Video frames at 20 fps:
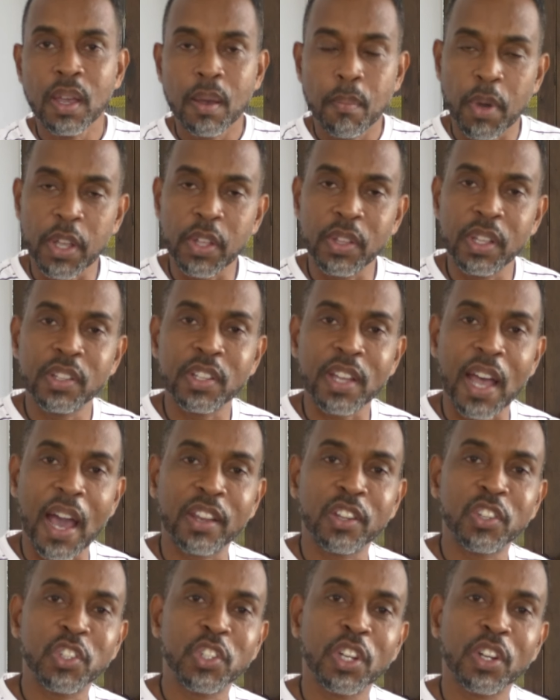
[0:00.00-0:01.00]
But you need to
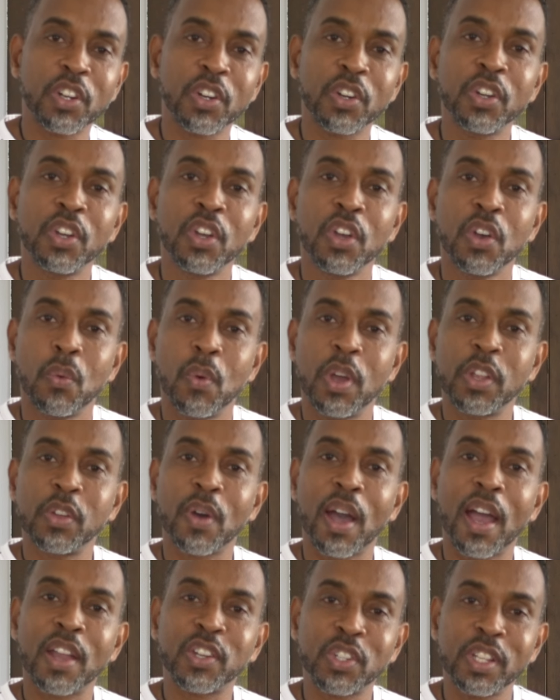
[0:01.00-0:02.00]
add a sugar when you're
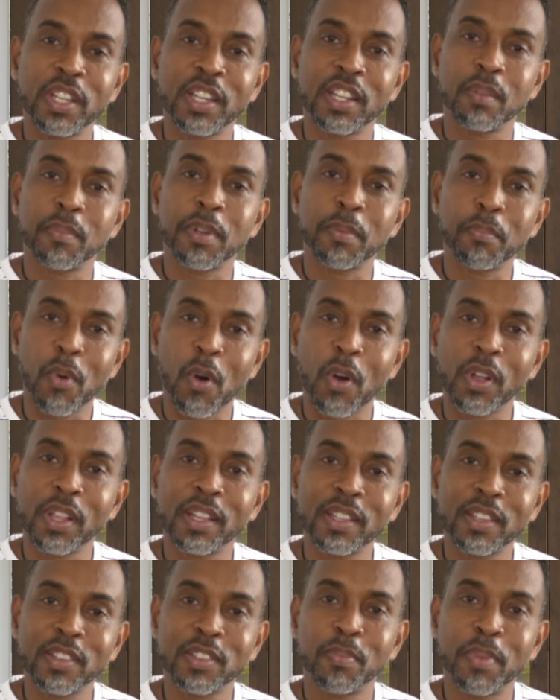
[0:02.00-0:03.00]
actually going to be
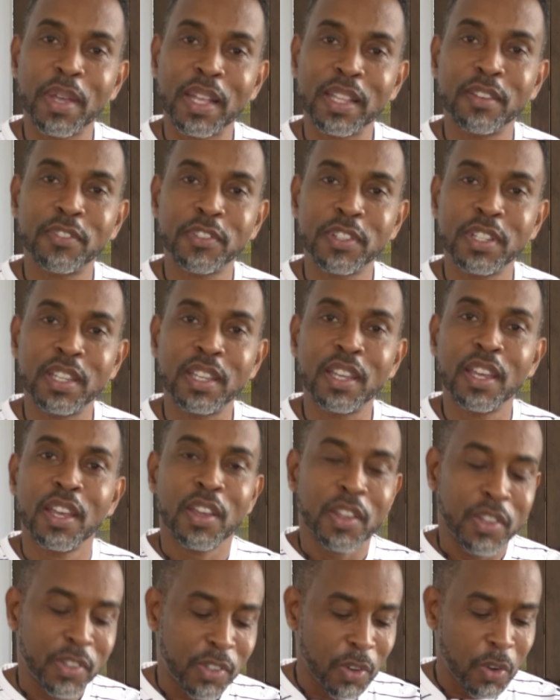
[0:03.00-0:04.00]
boiling this bay leaf tea.
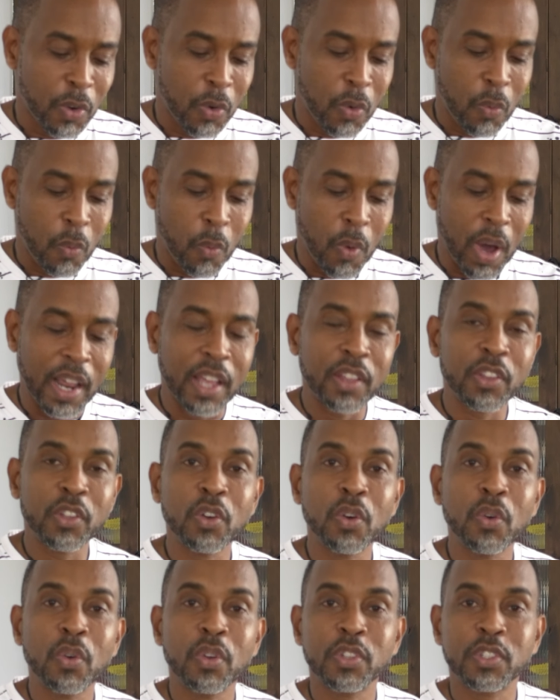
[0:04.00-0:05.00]
So what I
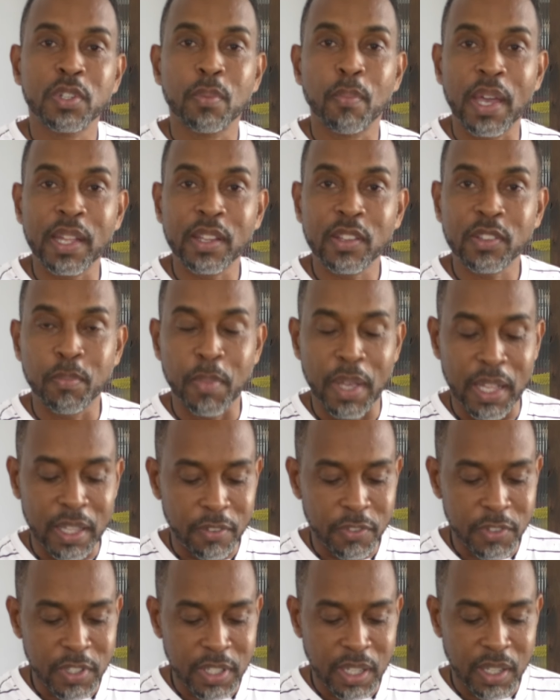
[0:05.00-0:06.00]
do to make this bay
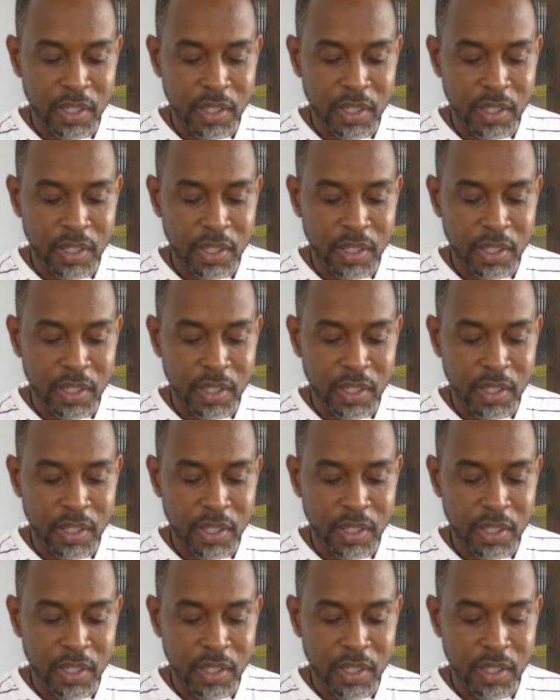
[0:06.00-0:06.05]
leaf tea